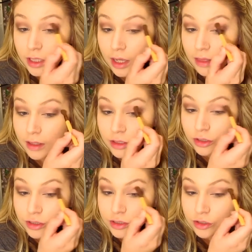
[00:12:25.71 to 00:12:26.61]
and then
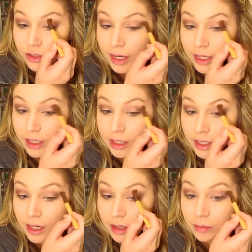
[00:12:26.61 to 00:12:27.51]
just dragging
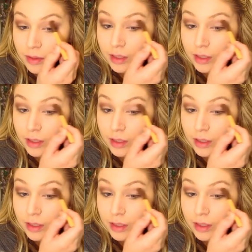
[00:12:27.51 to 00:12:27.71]
it up